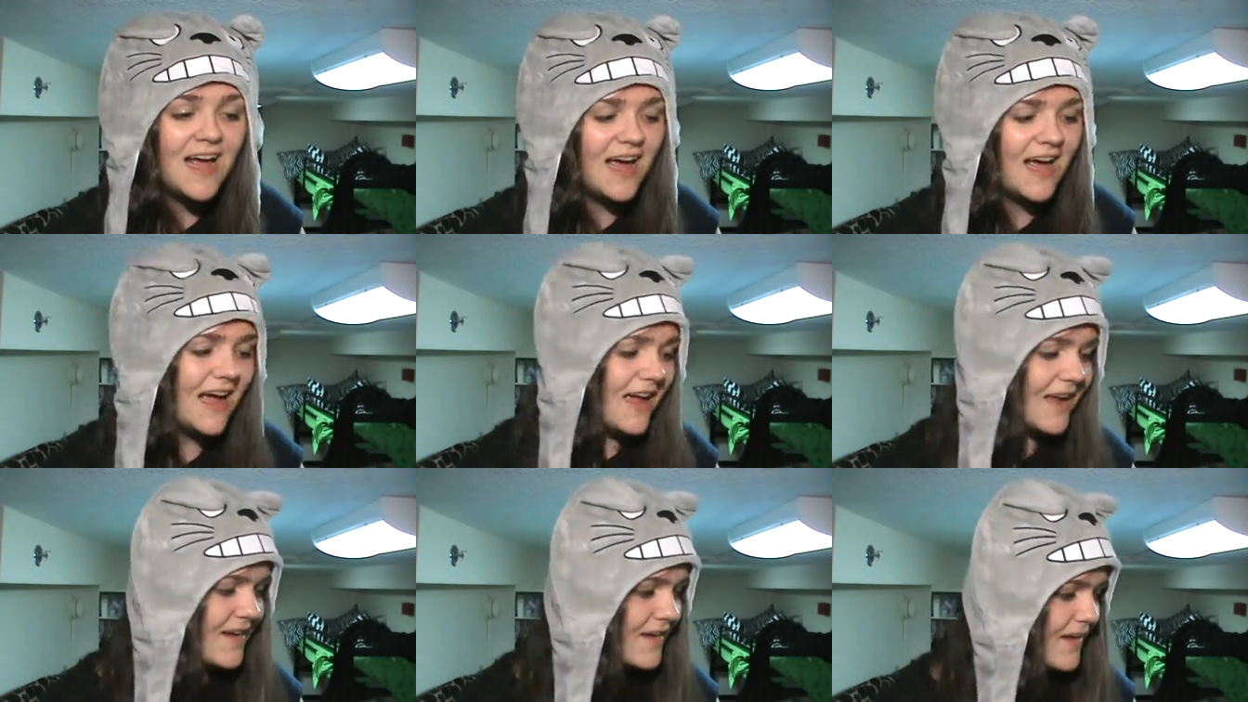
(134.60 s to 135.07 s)

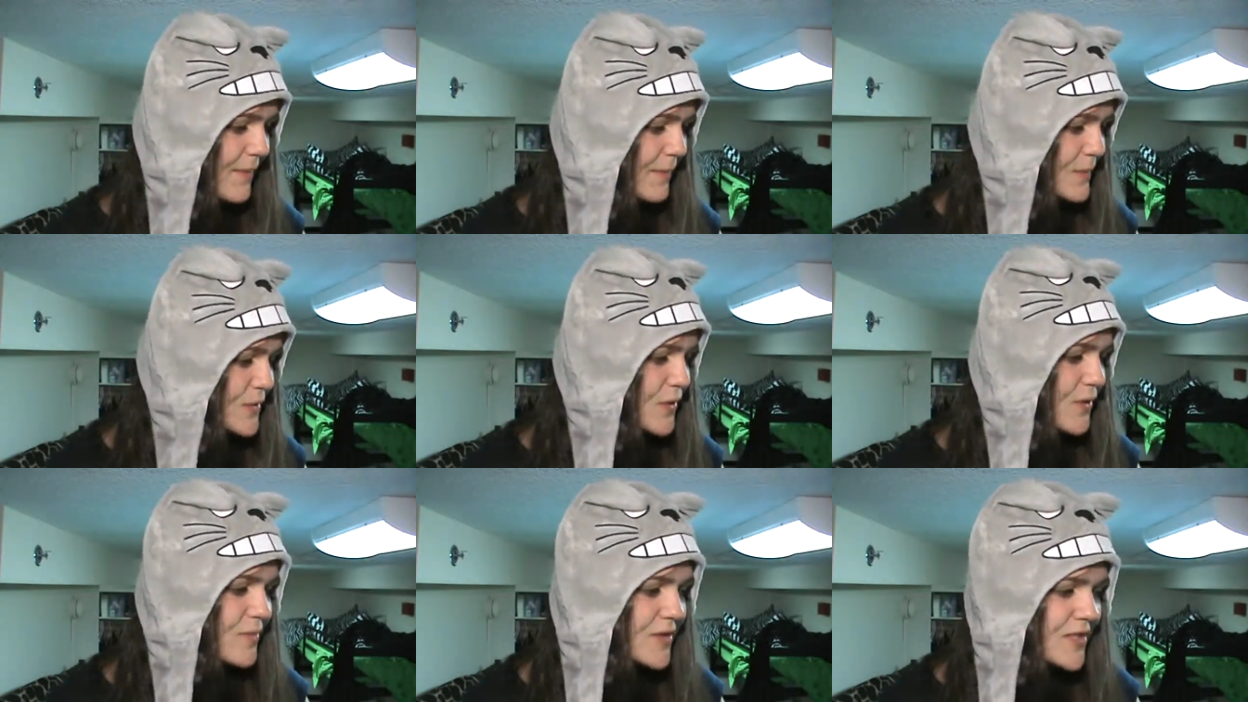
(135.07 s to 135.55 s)
And, um,
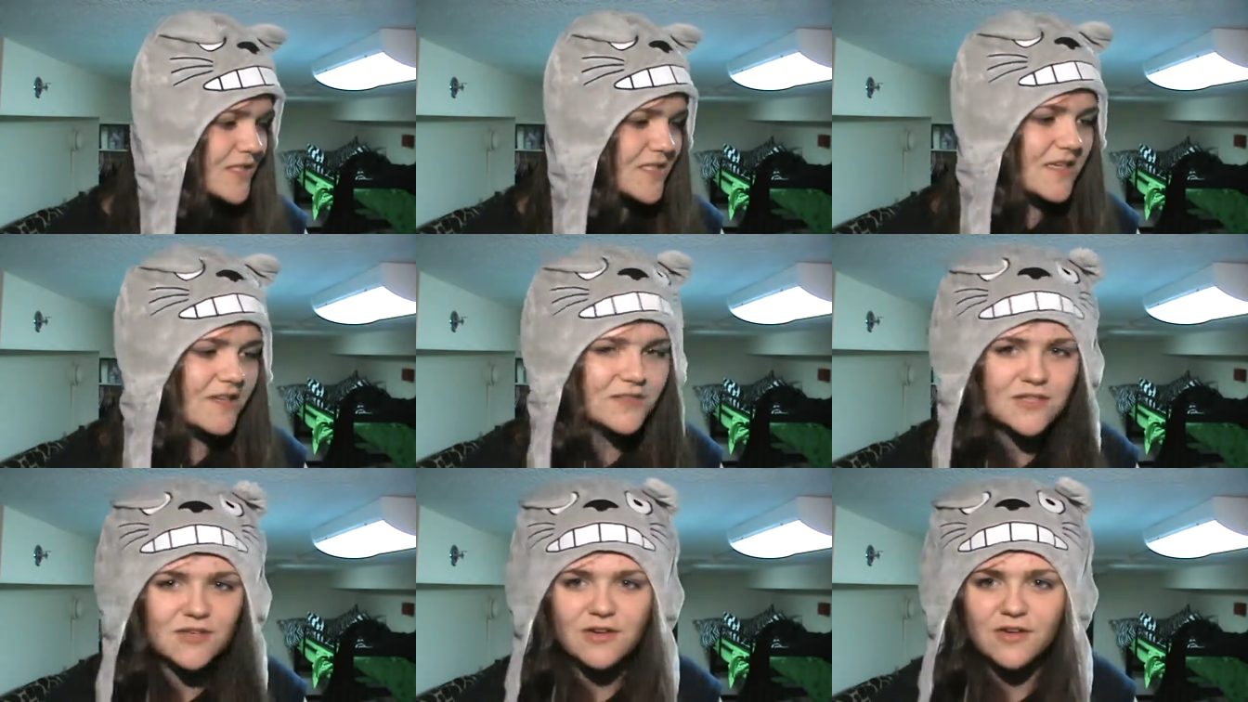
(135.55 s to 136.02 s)
so I'm just
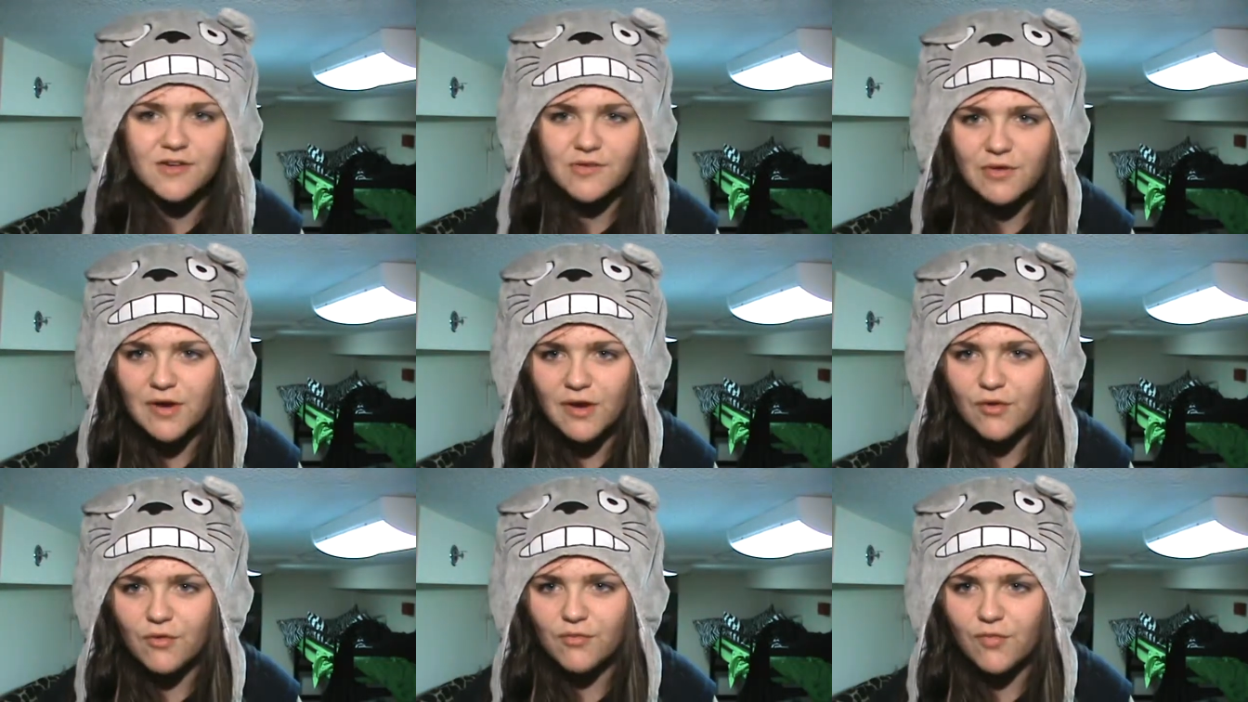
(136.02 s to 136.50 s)
now starting to
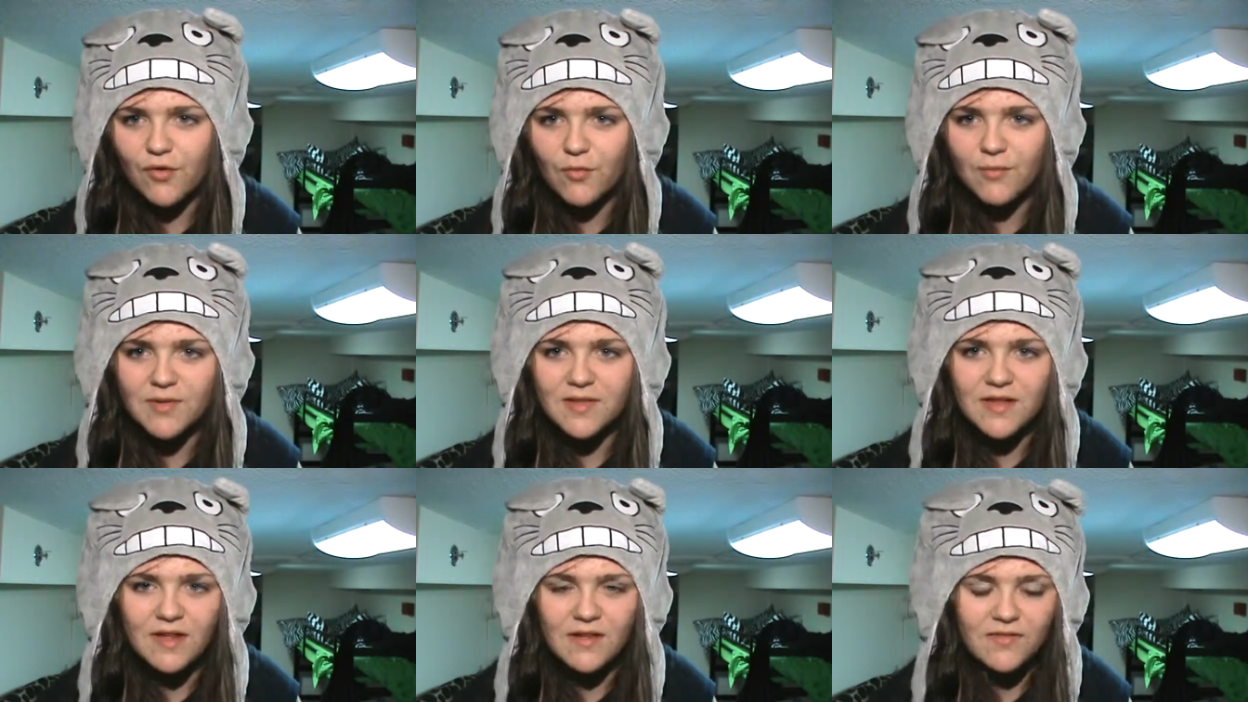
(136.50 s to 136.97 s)
run out of
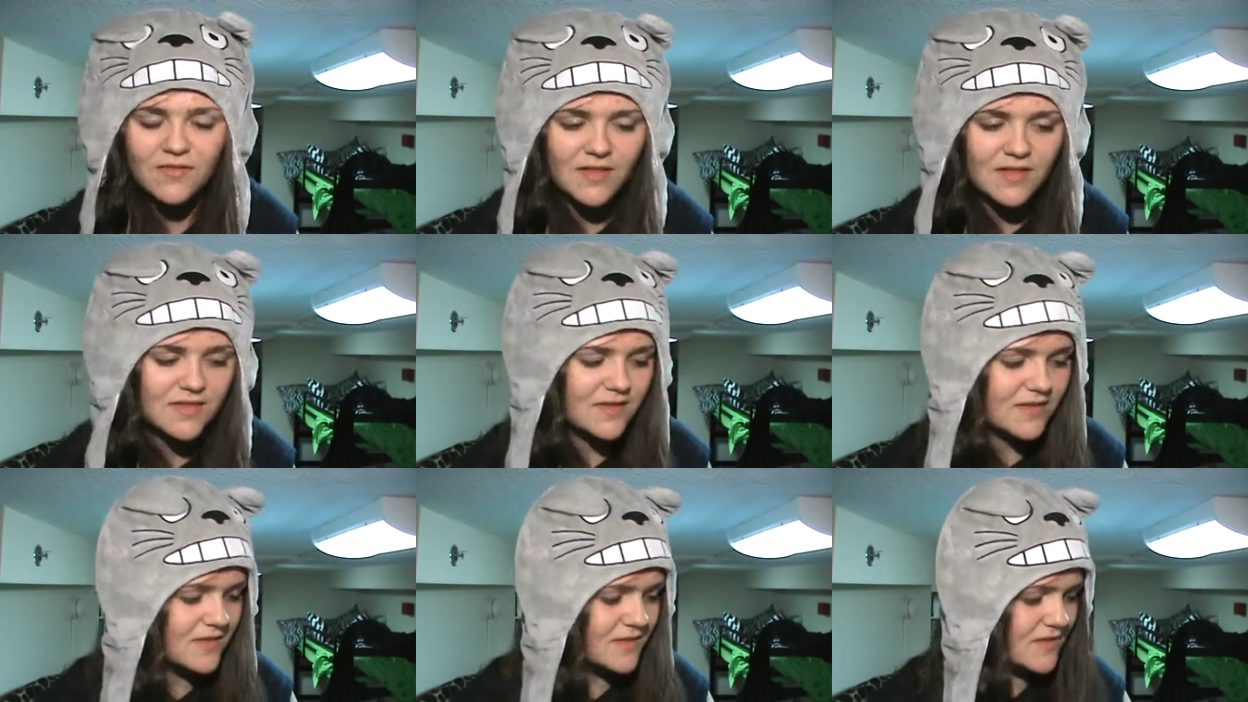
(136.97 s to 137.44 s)
room, and I have,
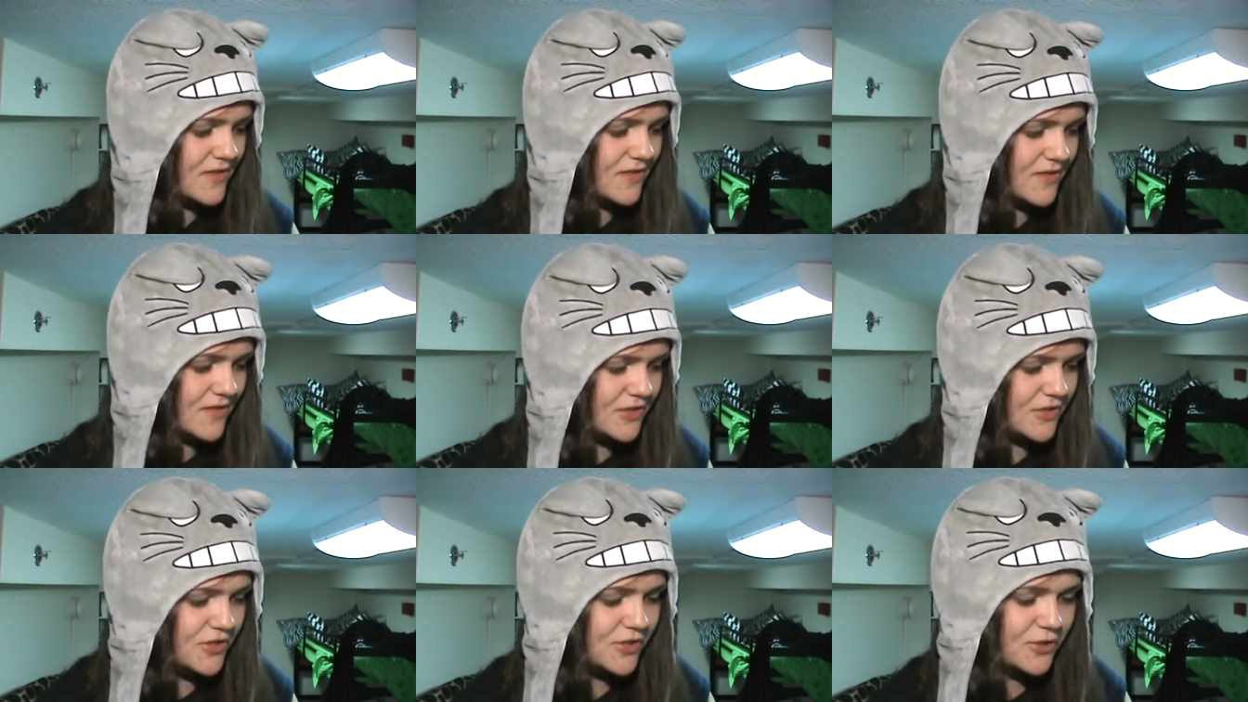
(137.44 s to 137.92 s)
like, these,
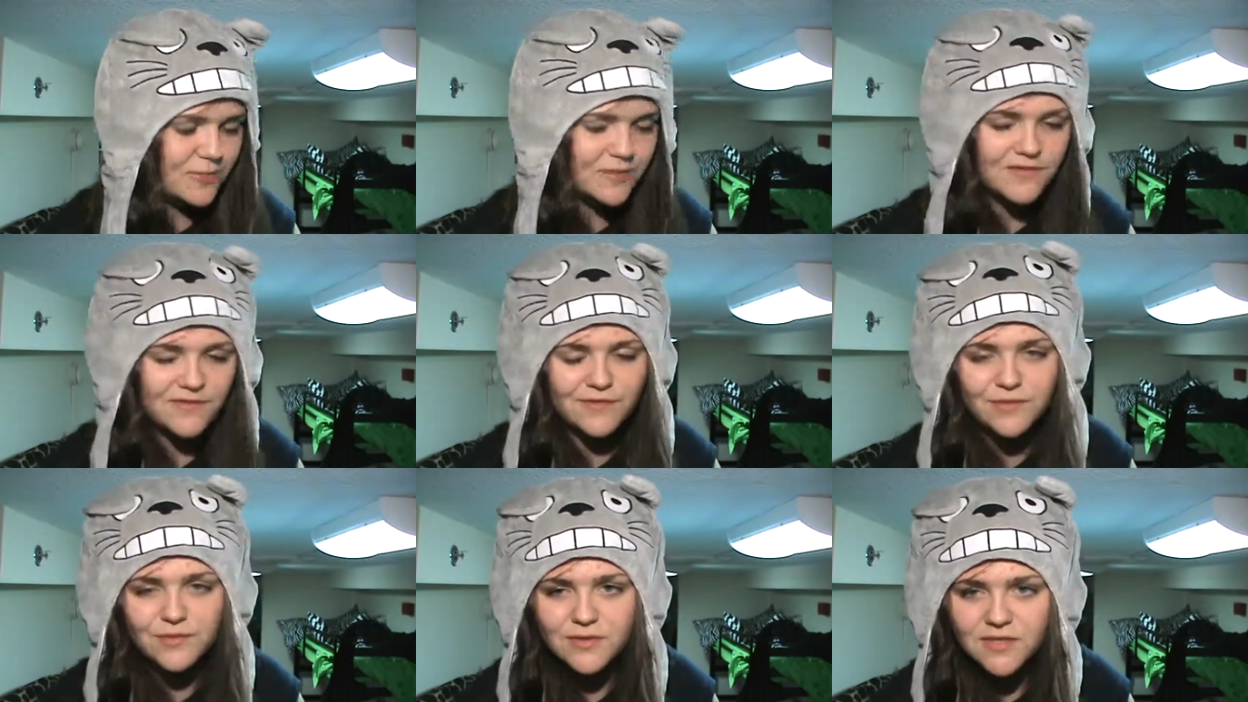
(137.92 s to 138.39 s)
the
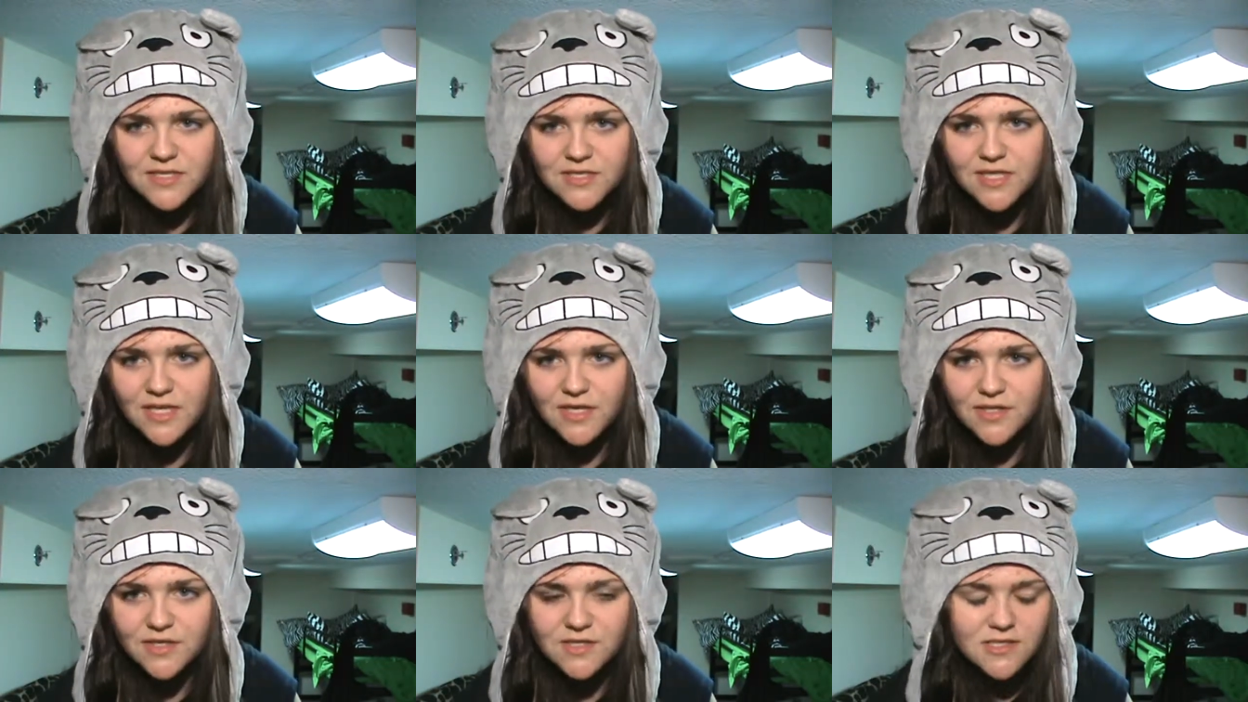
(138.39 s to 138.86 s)
stupid food
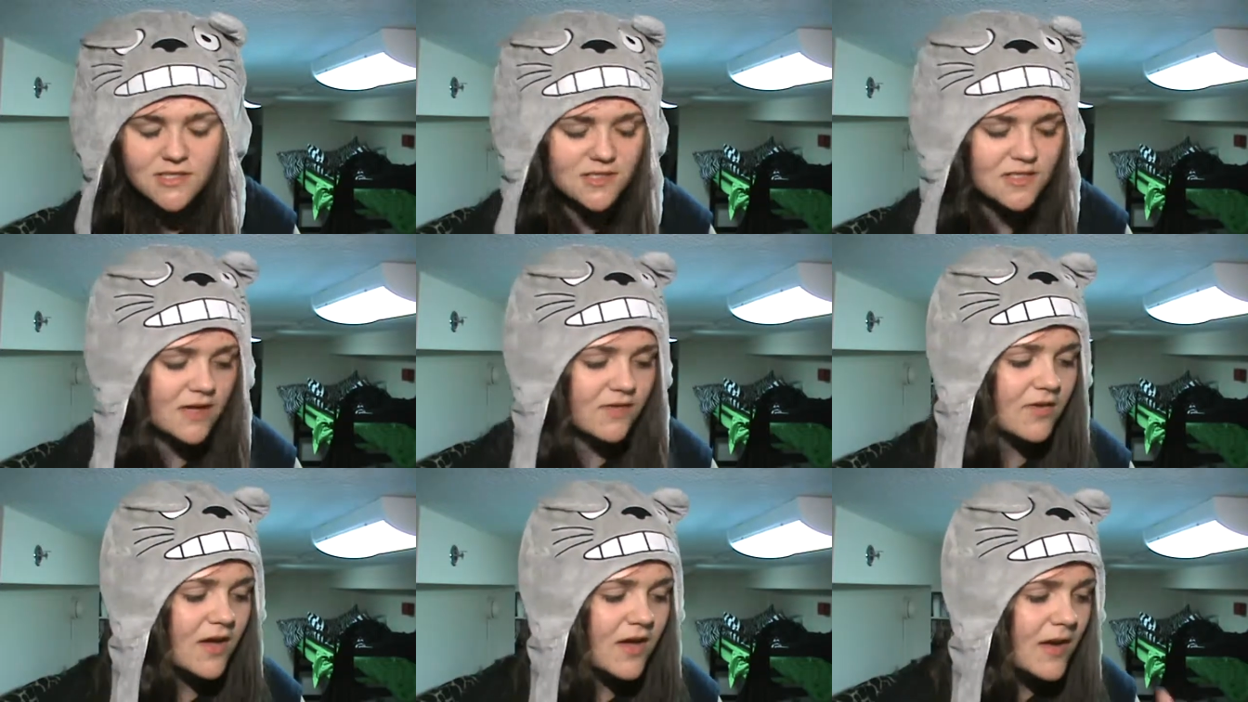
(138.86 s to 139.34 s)
containers and
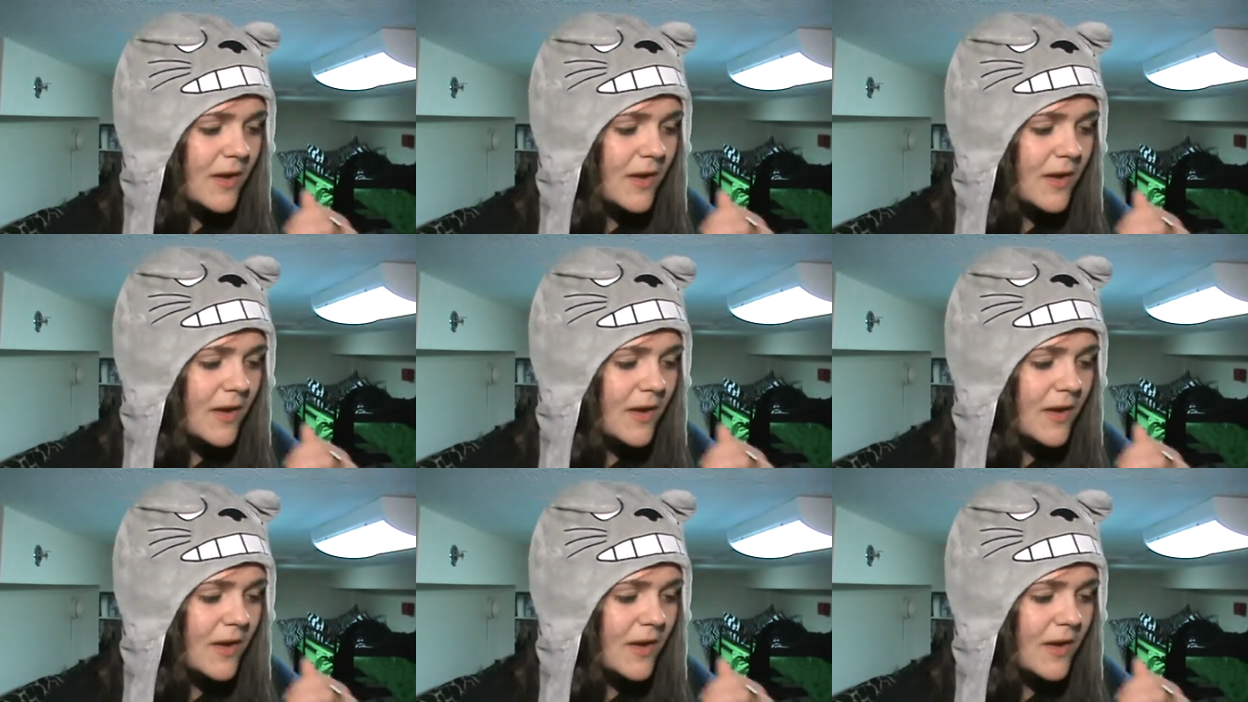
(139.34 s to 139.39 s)
stuff,